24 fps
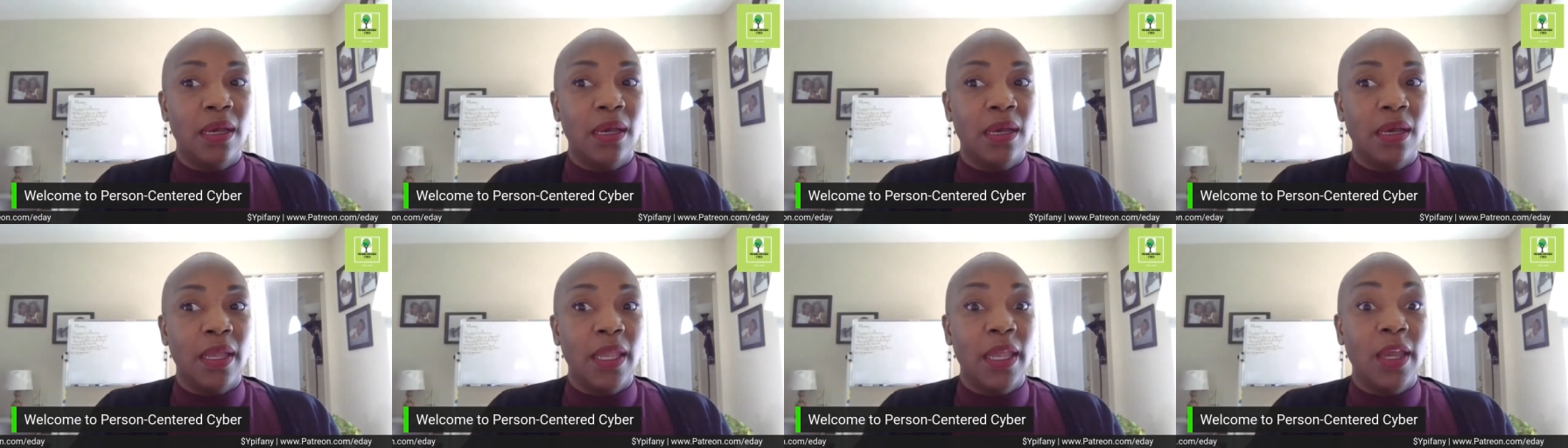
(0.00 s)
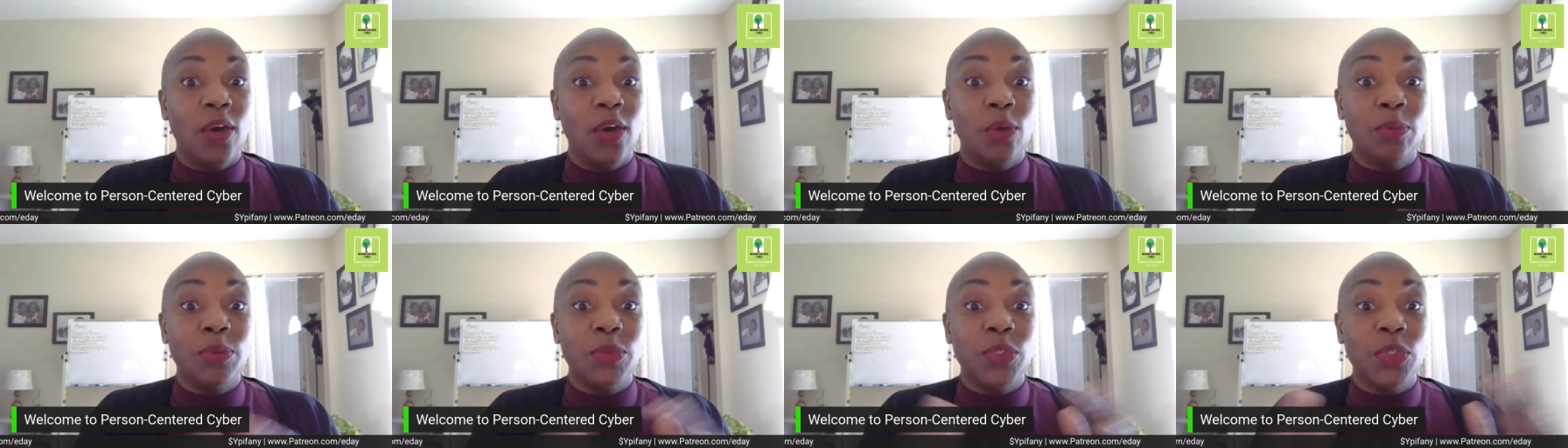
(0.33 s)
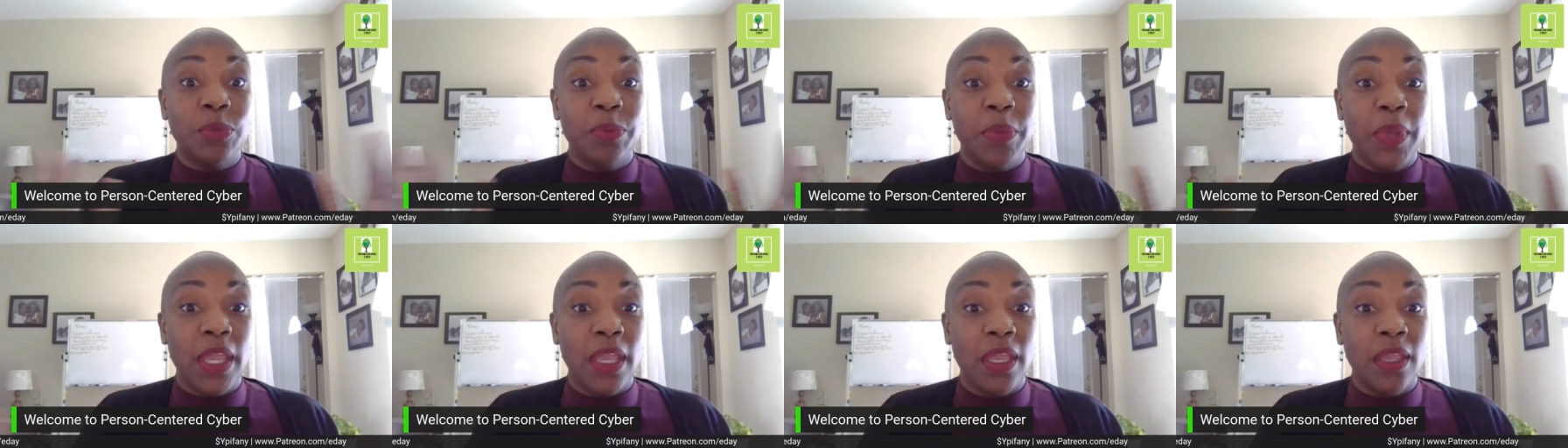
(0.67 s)
uh, help
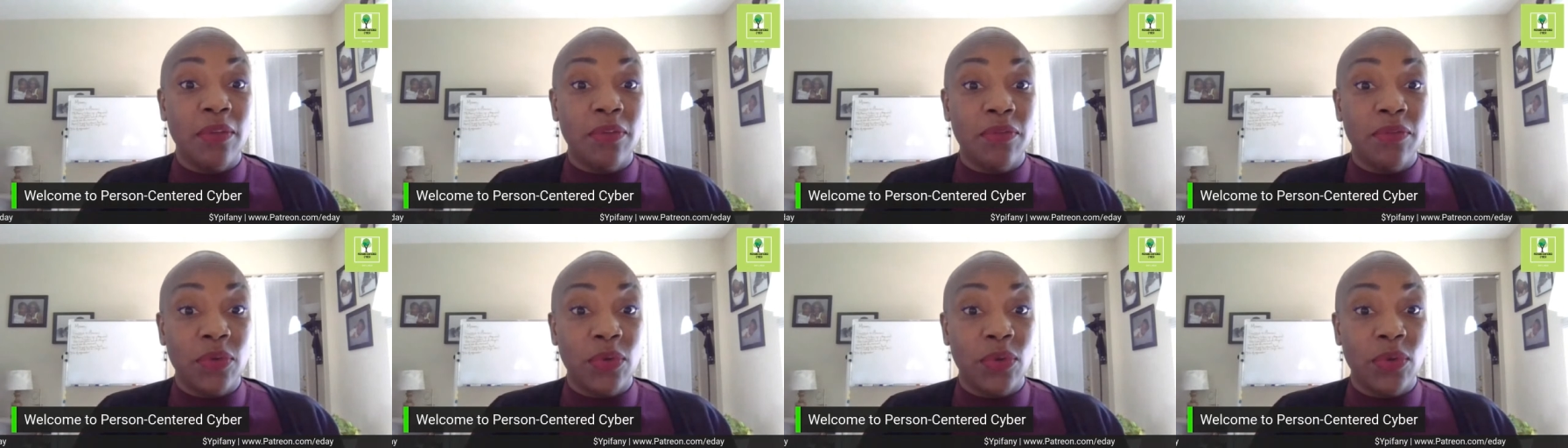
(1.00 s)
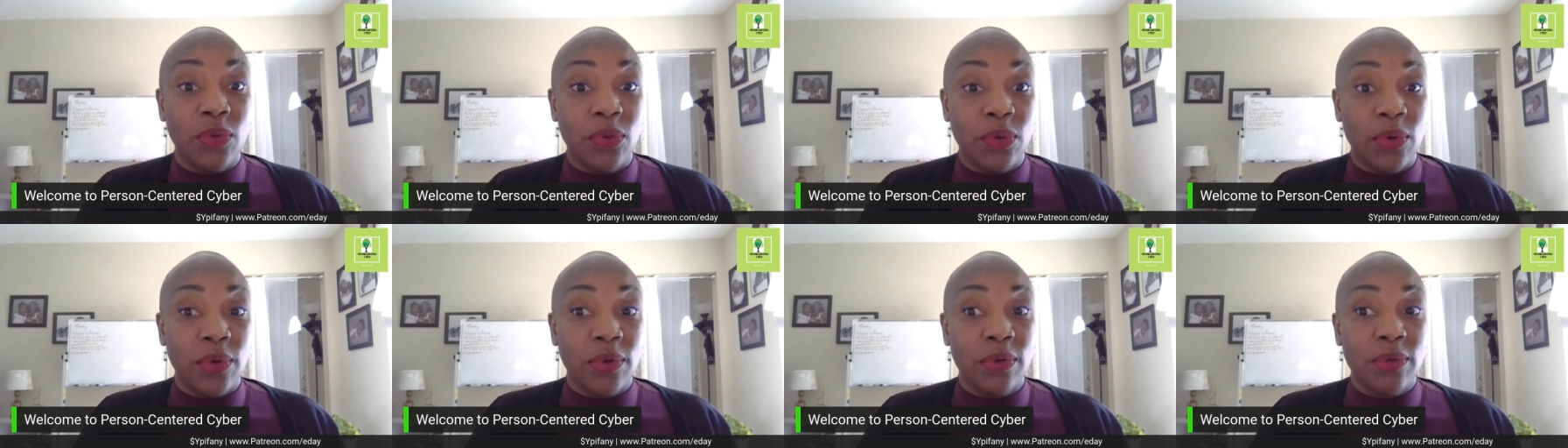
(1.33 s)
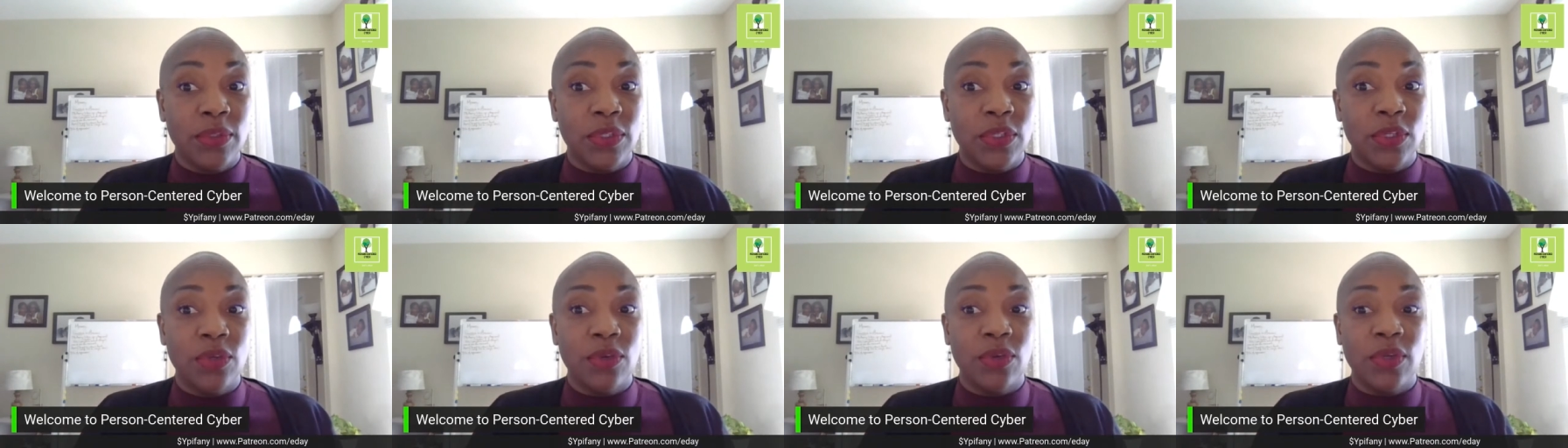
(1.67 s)
to pay for your
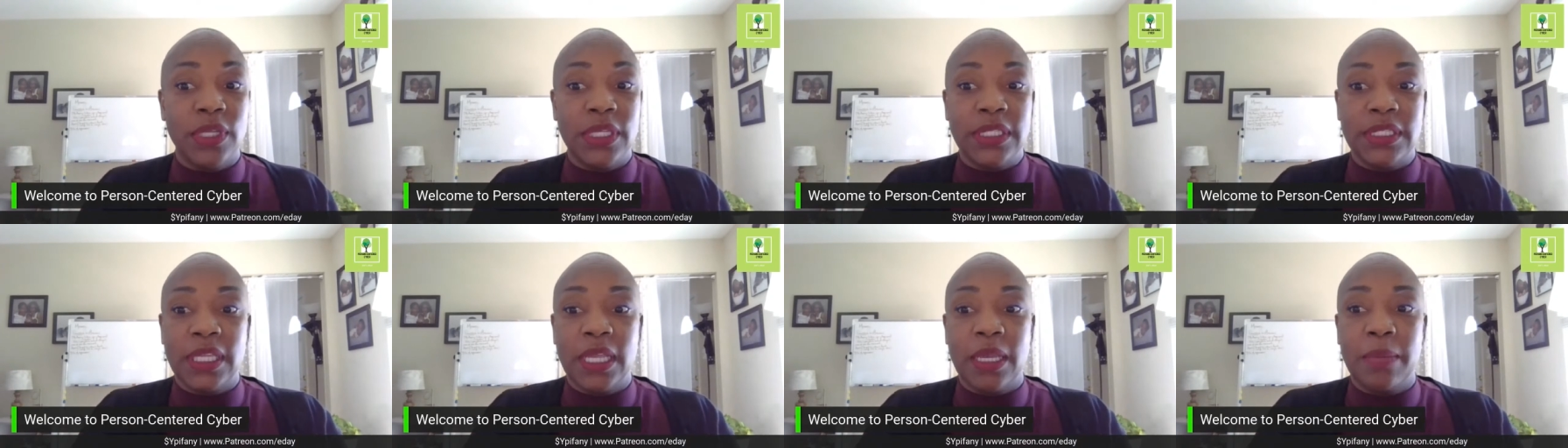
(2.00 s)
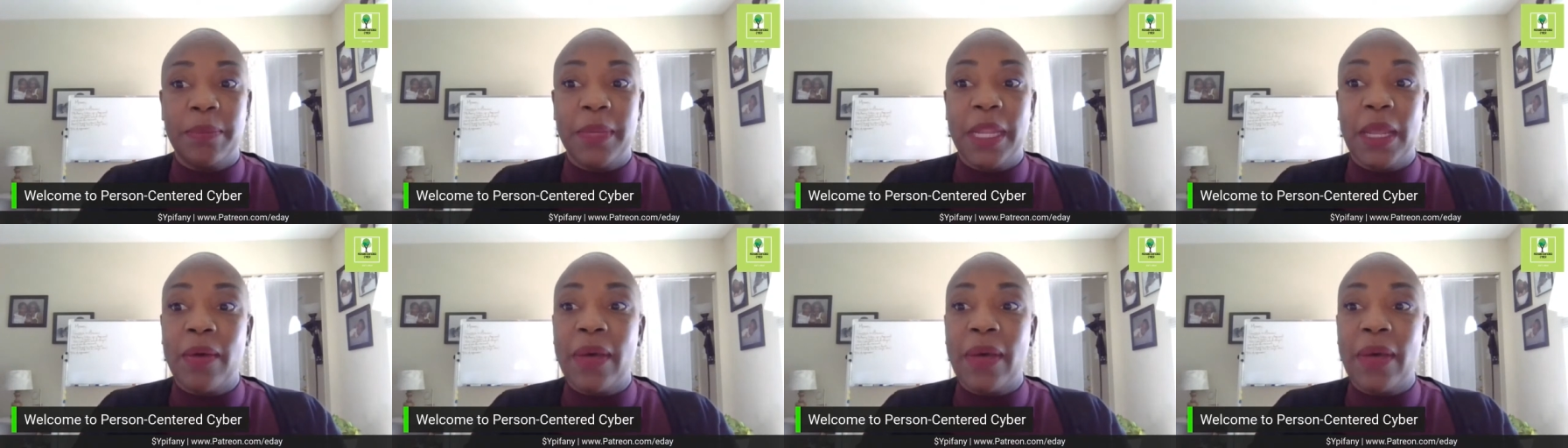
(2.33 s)
security exam.